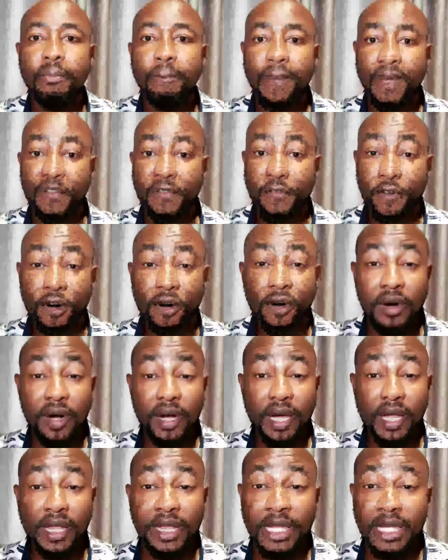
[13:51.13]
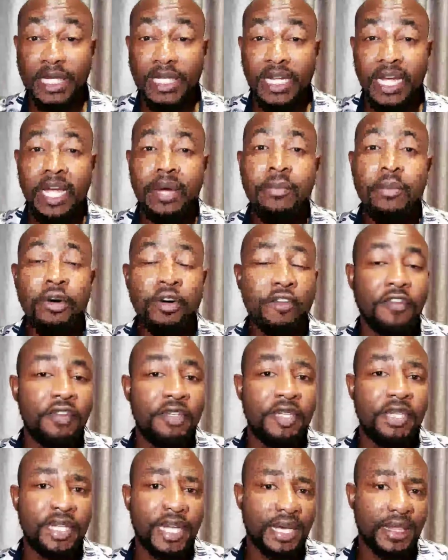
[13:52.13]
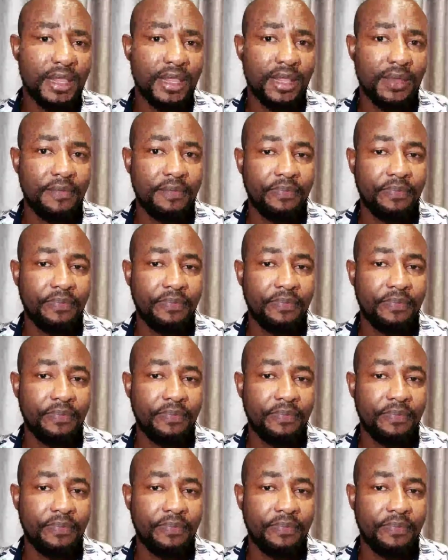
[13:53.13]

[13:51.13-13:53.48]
before the time of his death.